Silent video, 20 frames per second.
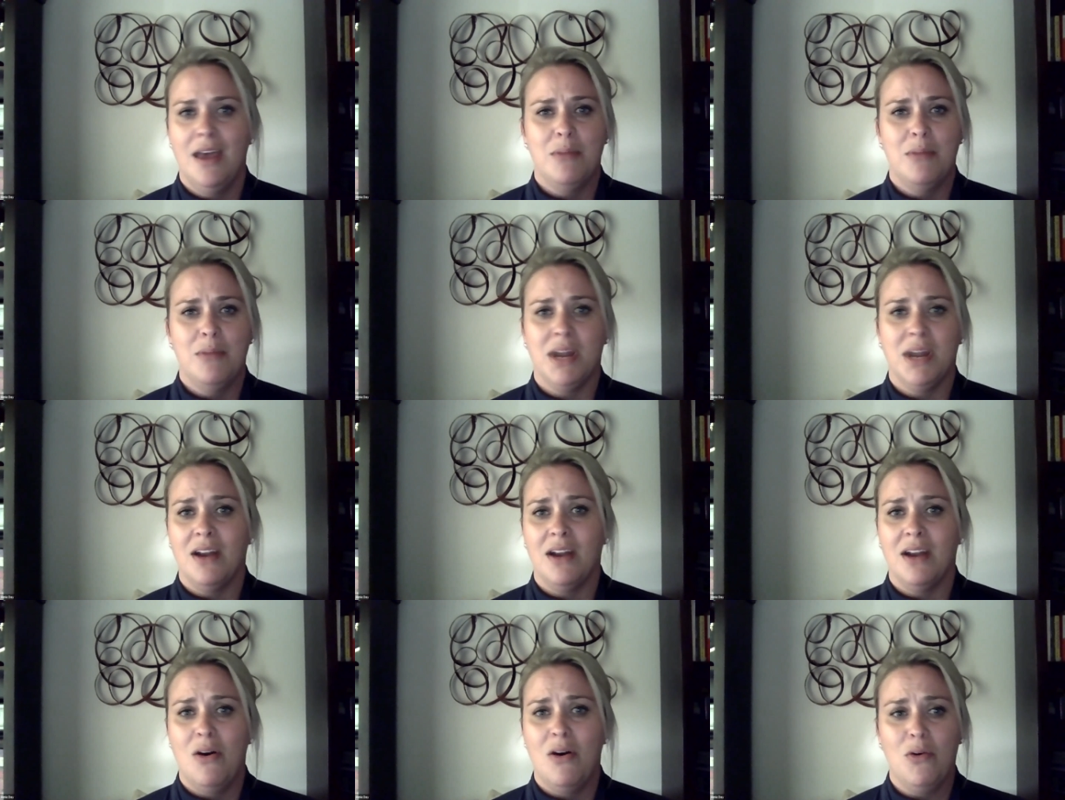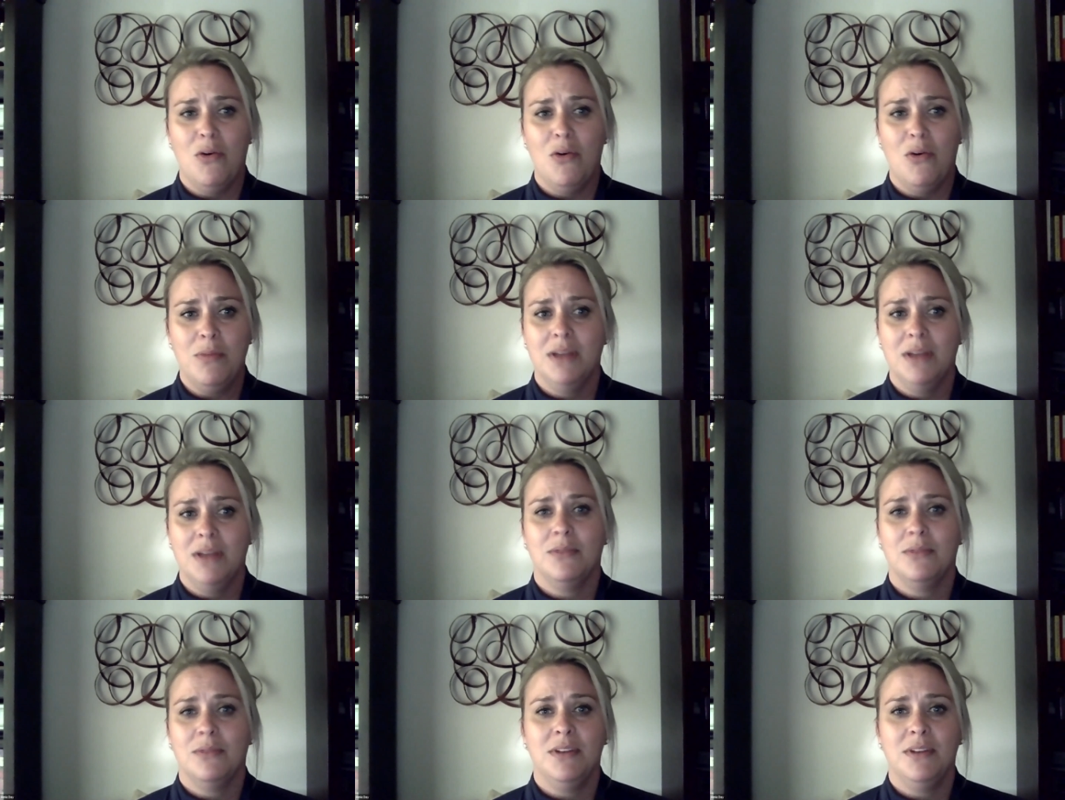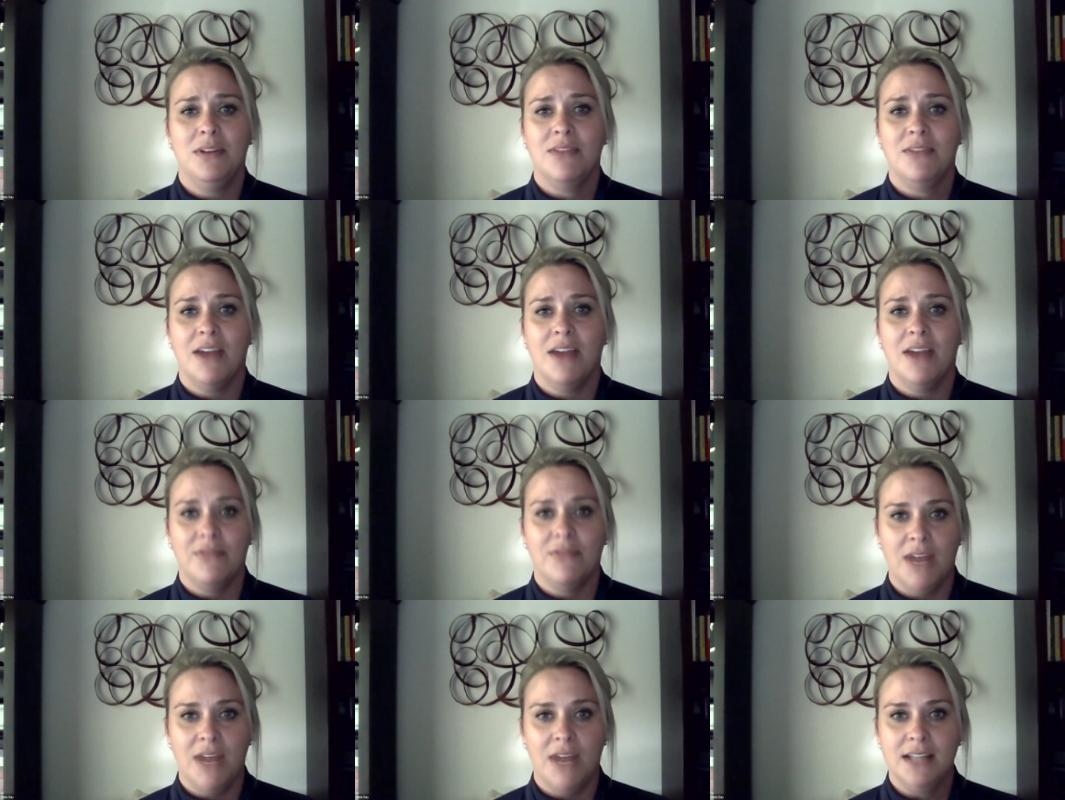But at home, when you've
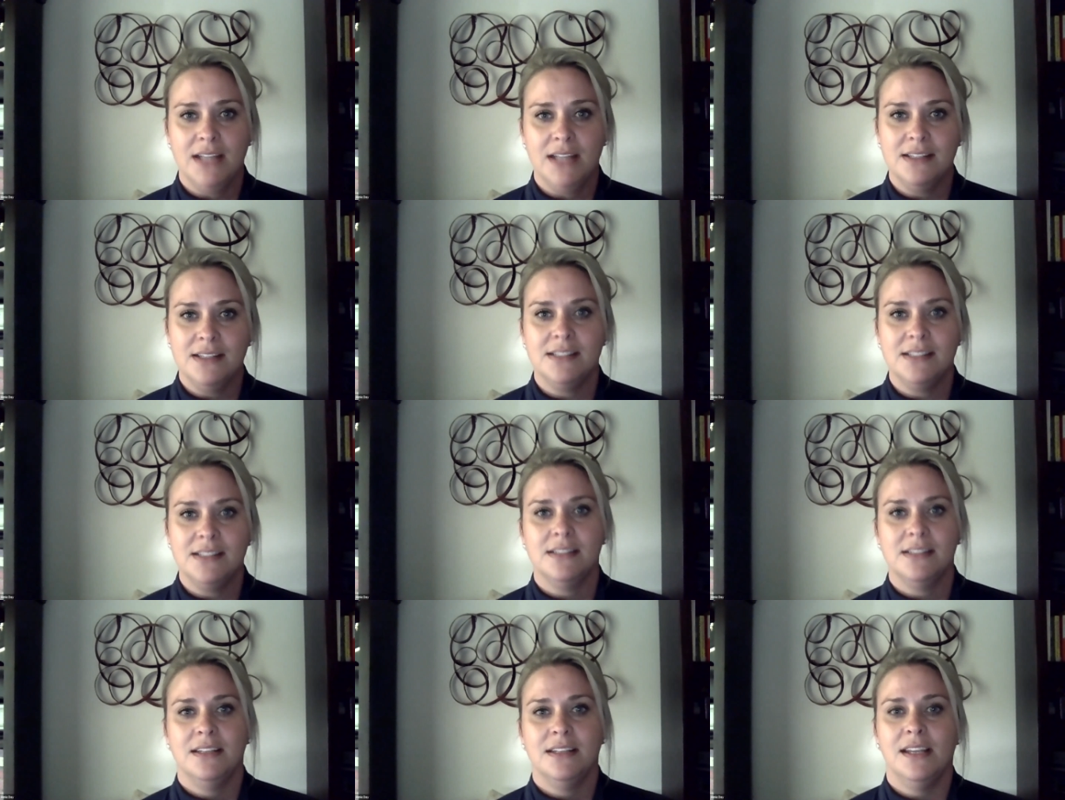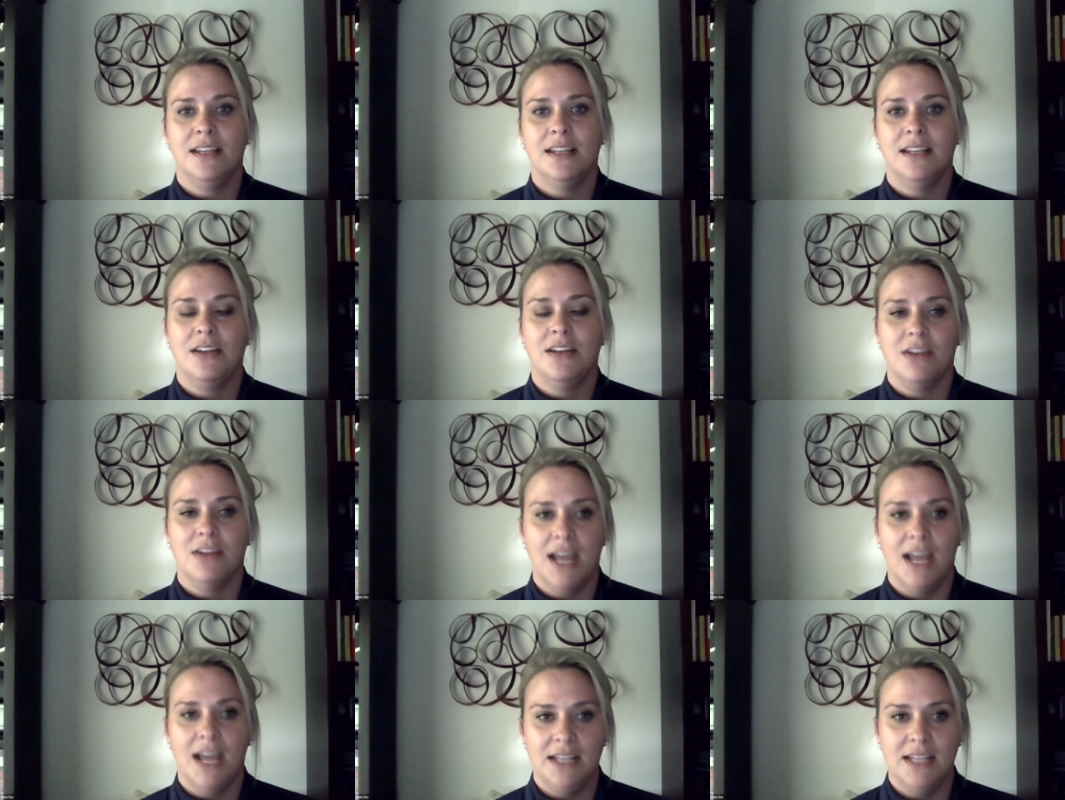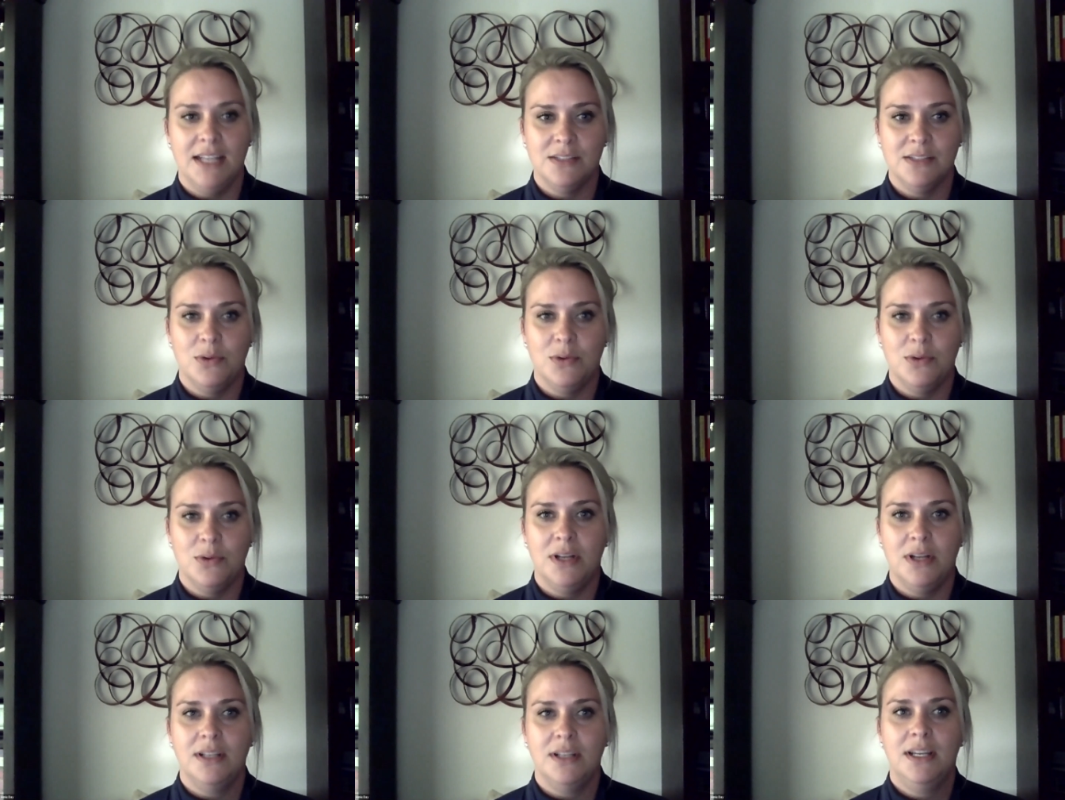got friends and you're in high
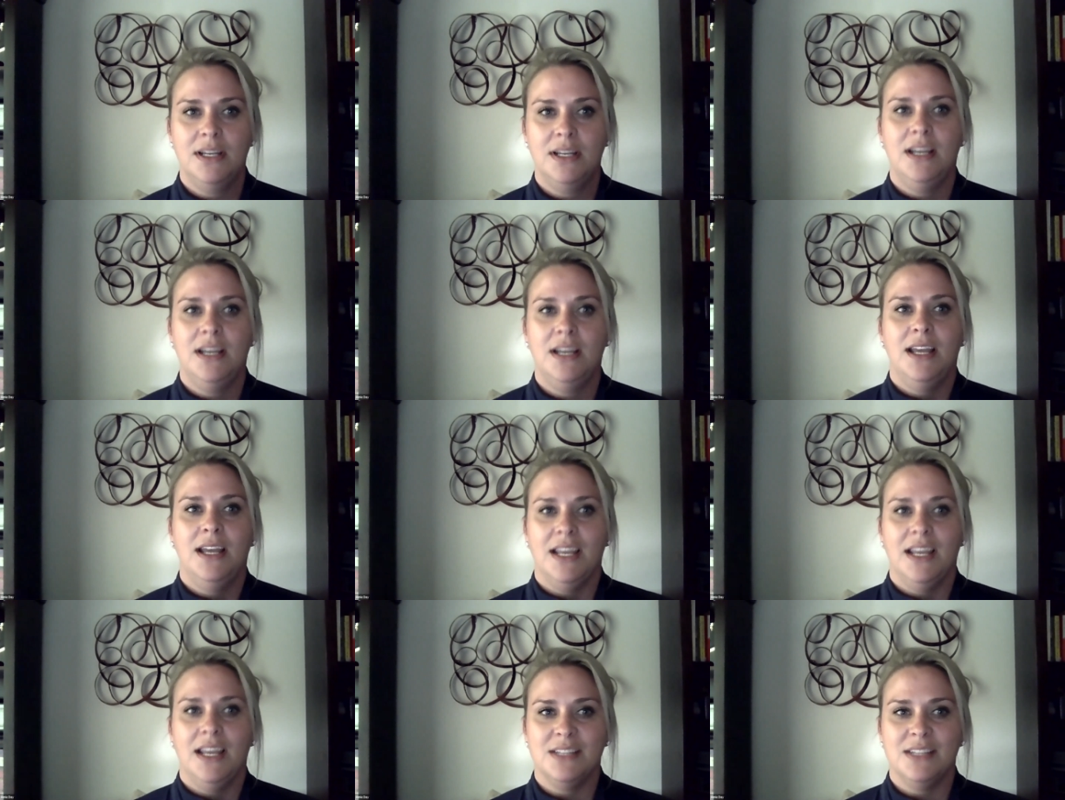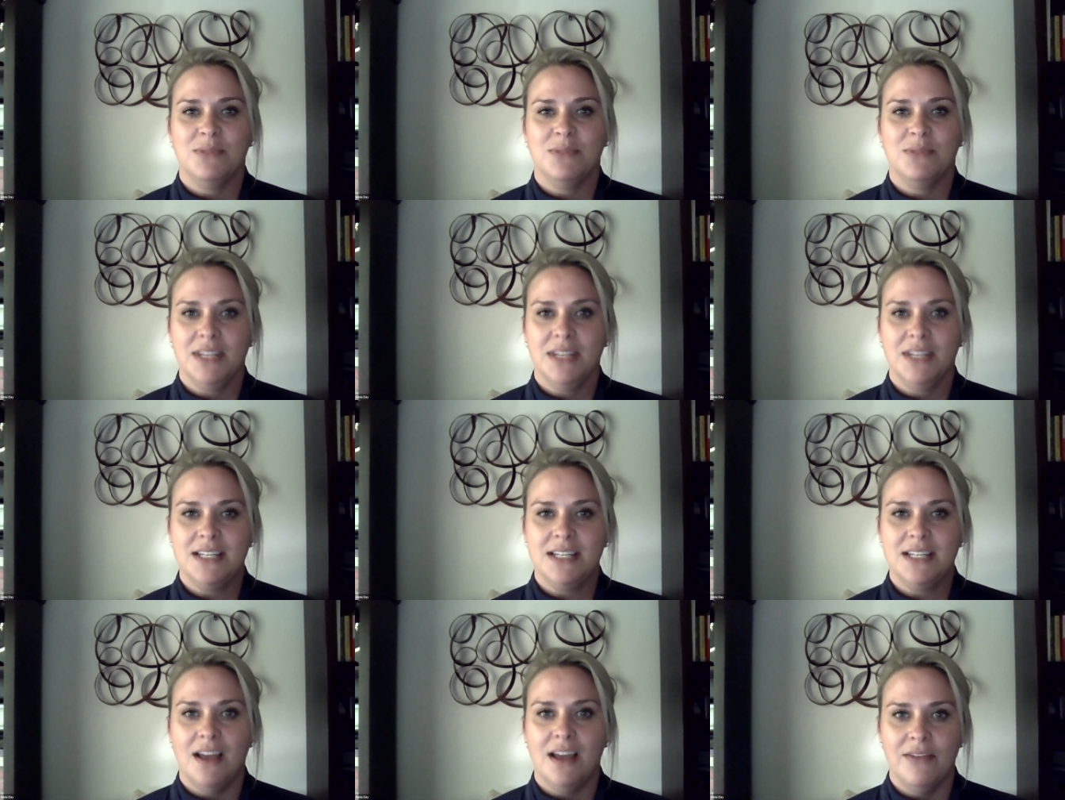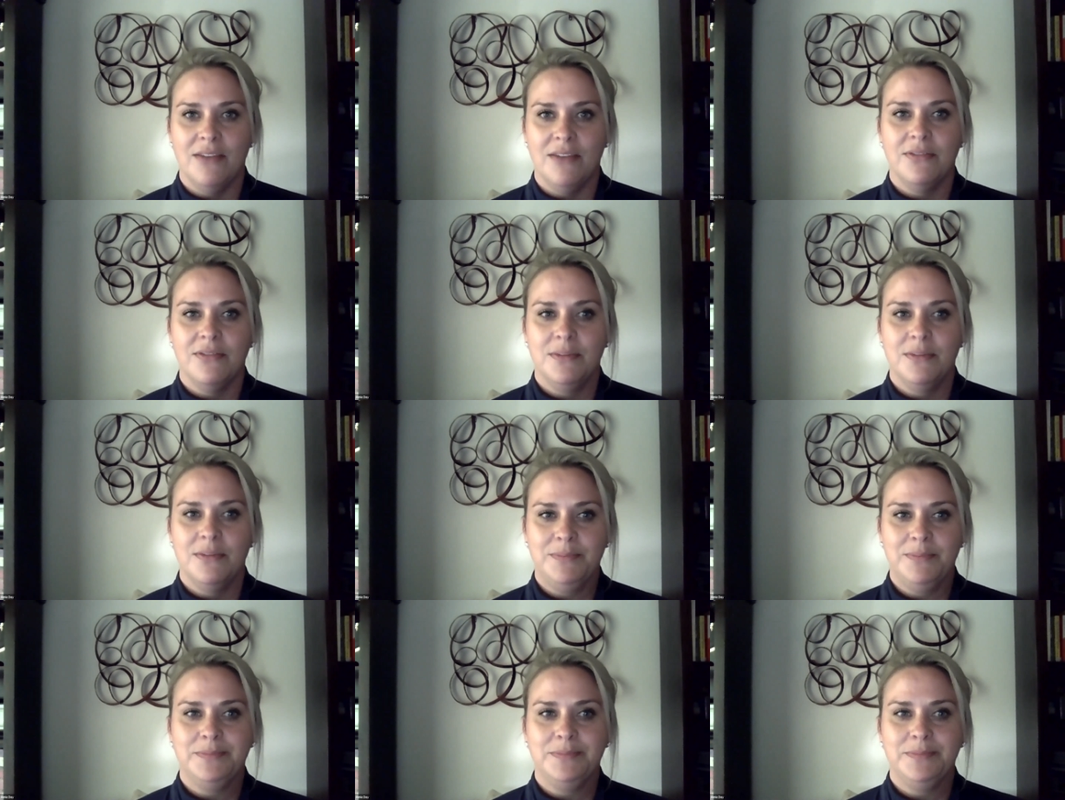school, it's really tough.
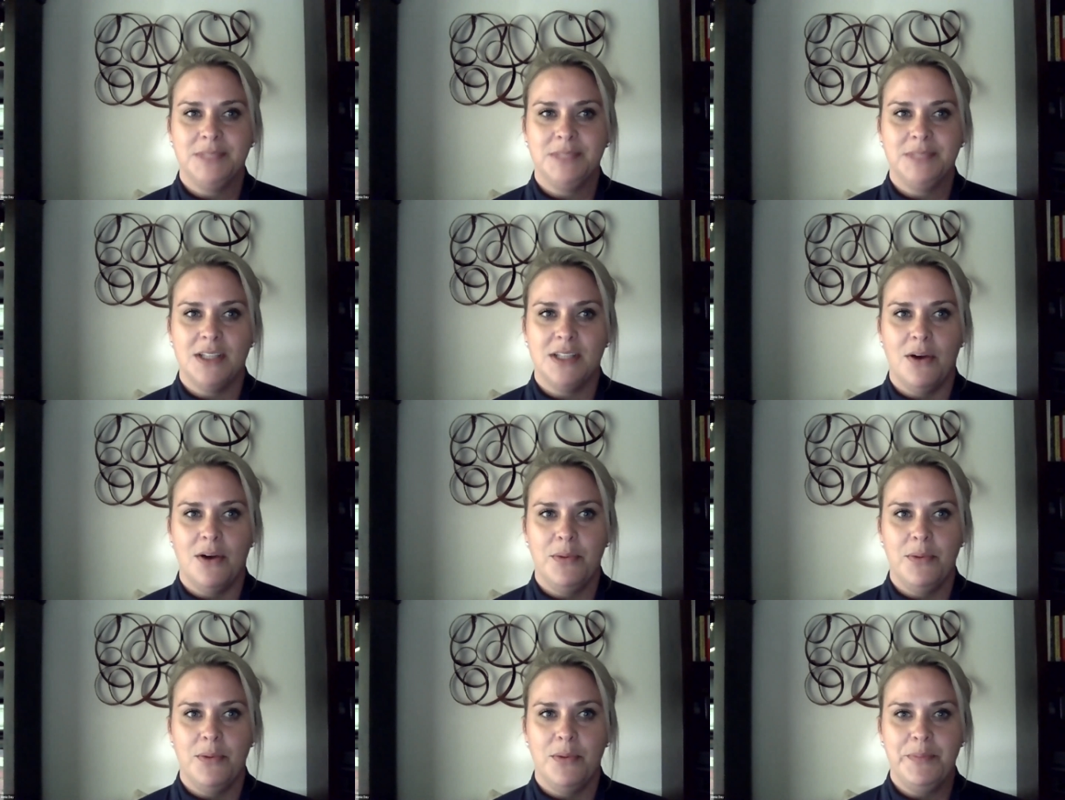So